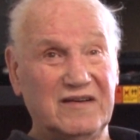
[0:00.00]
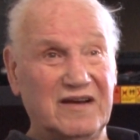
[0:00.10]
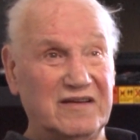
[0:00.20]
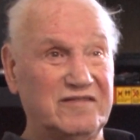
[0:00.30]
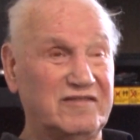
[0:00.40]

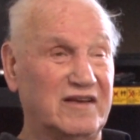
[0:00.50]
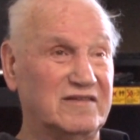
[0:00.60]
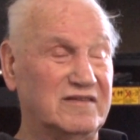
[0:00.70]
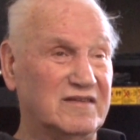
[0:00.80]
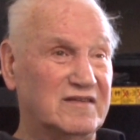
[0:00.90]
I
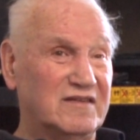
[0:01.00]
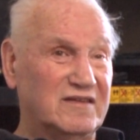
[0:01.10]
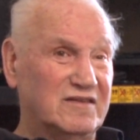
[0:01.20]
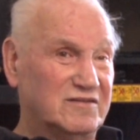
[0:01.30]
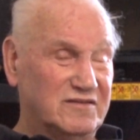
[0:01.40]
said,
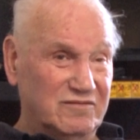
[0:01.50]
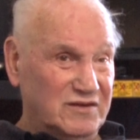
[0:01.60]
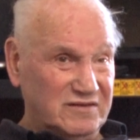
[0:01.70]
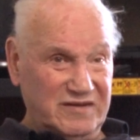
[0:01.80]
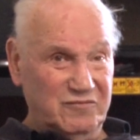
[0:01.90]

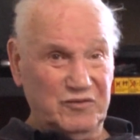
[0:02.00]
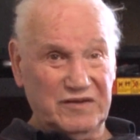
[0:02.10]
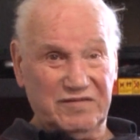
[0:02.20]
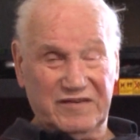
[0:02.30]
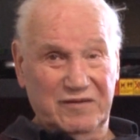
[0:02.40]
"Well, can
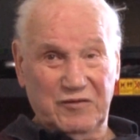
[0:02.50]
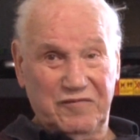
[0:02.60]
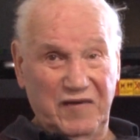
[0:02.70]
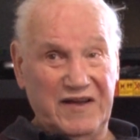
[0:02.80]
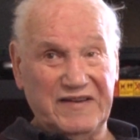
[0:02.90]
we
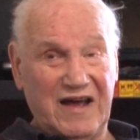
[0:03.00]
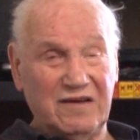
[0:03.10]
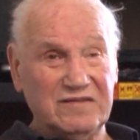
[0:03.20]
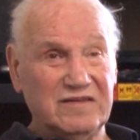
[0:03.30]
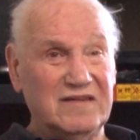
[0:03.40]
find
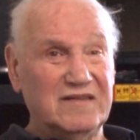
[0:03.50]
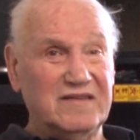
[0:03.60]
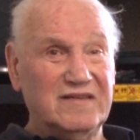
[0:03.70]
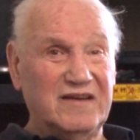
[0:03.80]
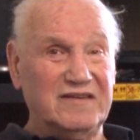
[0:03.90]
out?"
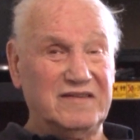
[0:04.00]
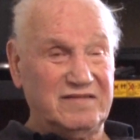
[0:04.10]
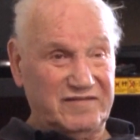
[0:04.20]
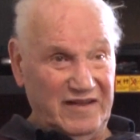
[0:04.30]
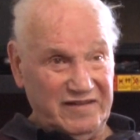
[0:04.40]
And he
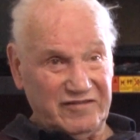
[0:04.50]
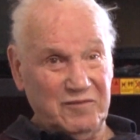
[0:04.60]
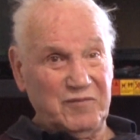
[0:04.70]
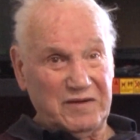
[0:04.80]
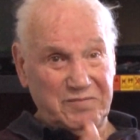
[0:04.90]
sent
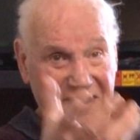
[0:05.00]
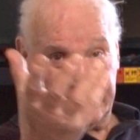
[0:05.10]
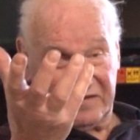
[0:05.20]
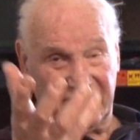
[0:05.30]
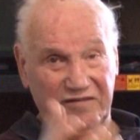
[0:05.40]
somebody back
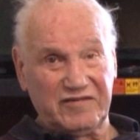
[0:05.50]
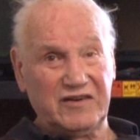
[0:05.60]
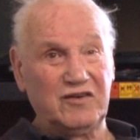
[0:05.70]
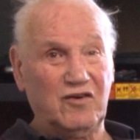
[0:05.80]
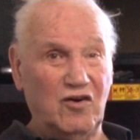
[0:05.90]
to the
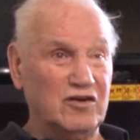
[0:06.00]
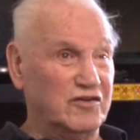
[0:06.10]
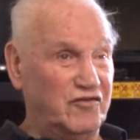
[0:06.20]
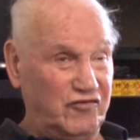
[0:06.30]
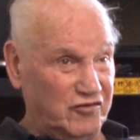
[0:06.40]
city hall,
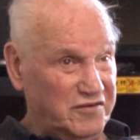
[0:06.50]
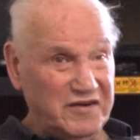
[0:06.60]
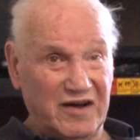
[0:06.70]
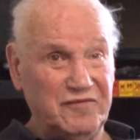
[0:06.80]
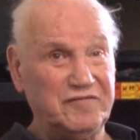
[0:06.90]
and sure
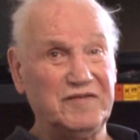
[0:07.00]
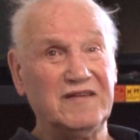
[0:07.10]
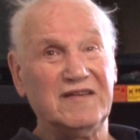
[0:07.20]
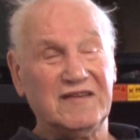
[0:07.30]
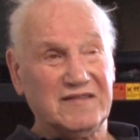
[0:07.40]
enough,
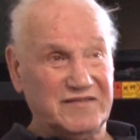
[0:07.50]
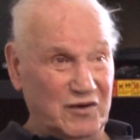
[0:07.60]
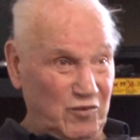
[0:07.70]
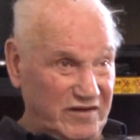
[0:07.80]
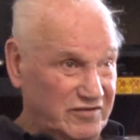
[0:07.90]

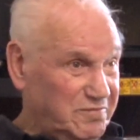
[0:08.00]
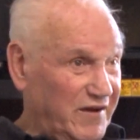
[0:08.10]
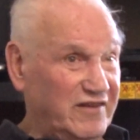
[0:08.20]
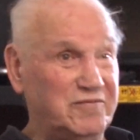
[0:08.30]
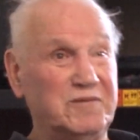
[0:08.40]
there was a
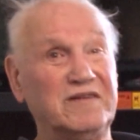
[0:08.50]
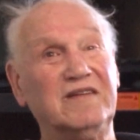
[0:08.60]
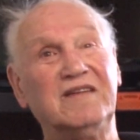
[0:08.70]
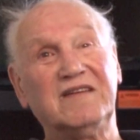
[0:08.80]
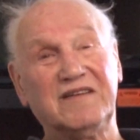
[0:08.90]
basement.
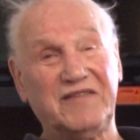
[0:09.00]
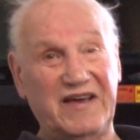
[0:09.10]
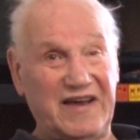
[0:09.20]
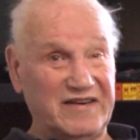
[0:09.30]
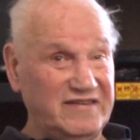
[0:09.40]
They
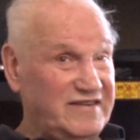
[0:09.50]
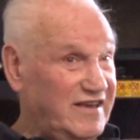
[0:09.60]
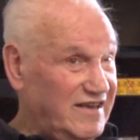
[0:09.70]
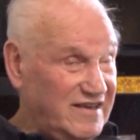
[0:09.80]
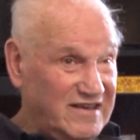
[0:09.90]
had a
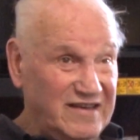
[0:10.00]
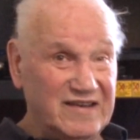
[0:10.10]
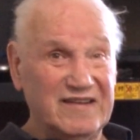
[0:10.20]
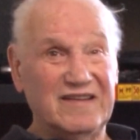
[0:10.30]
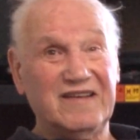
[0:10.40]
key,
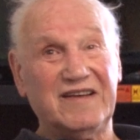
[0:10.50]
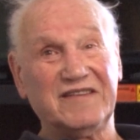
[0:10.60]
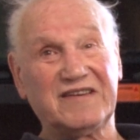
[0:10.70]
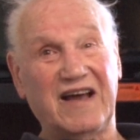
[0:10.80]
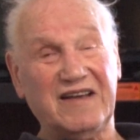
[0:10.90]
and
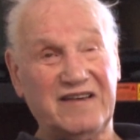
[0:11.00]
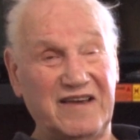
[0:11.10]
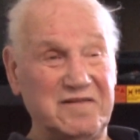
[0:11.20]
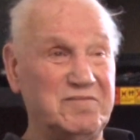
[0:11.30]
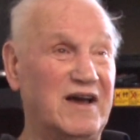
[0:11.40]
the guy
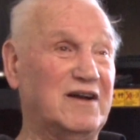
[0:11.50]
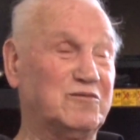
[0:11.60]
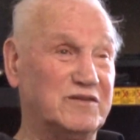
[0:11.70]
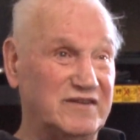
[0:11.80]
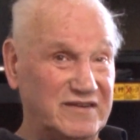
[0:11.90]
came back
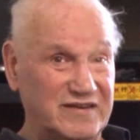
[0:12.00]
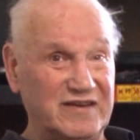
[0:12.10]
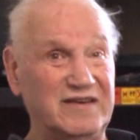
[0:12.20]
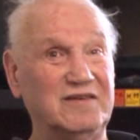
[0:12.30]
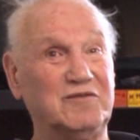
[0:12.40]
with the
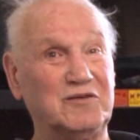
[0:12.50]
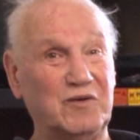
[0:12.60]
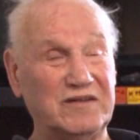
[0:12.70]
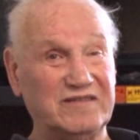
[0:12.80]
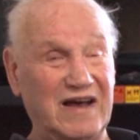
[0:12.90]
key, and we
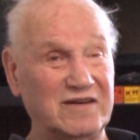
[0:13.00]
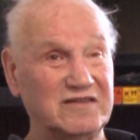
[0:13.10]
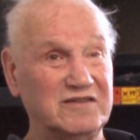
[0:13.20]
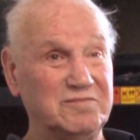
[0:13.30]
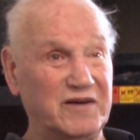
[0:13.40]
went down
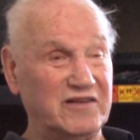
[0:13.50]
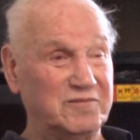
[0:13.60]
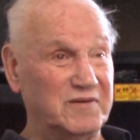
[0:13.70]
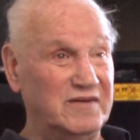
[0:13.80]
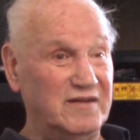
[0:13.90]
in the
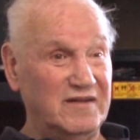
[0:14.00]
basement.